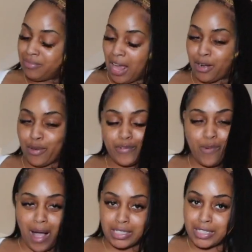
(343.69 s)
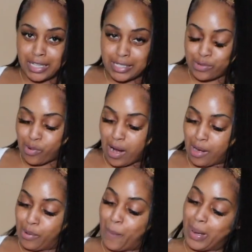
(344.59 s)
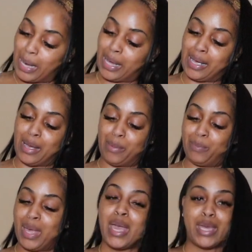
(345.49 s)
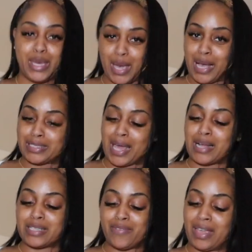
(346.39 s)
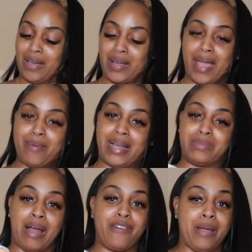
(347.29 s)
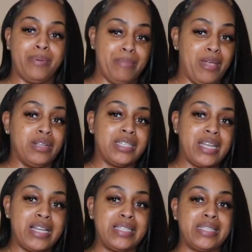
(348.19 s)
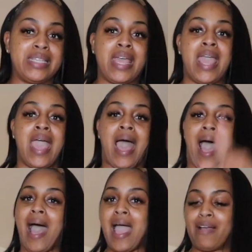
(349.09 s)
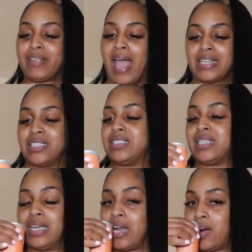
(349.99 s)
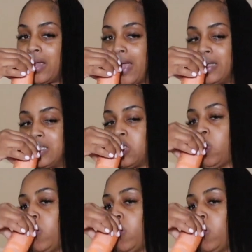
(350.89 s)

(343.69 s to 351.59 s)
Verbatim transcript: I don't know if you watch this, girl, but um, yeah, shout out to V, okay? Because my friend put me onto these. I have to actually send her a case.